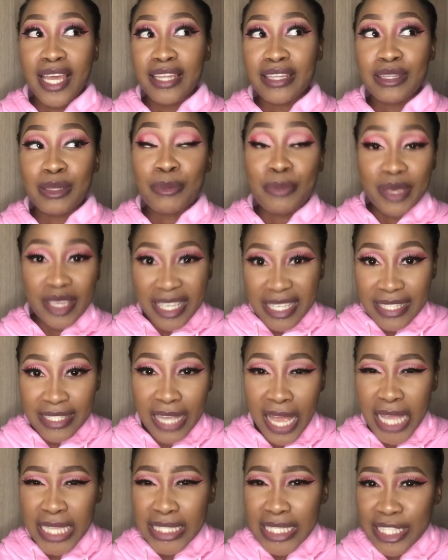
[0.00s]
the bigger
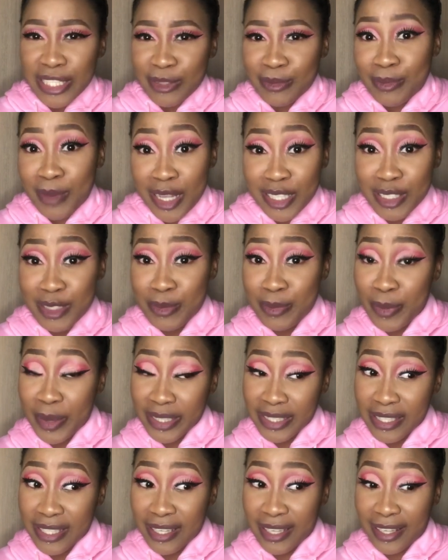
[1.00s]
size is much
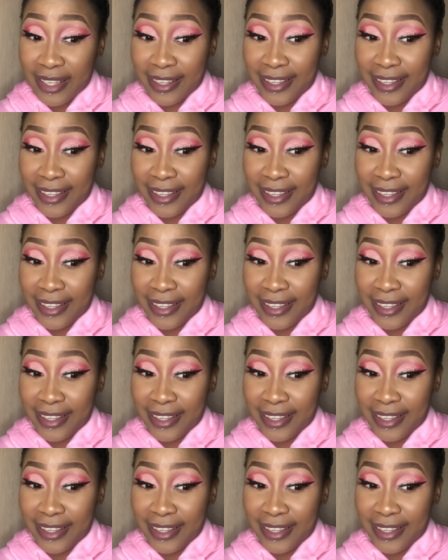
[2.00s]
better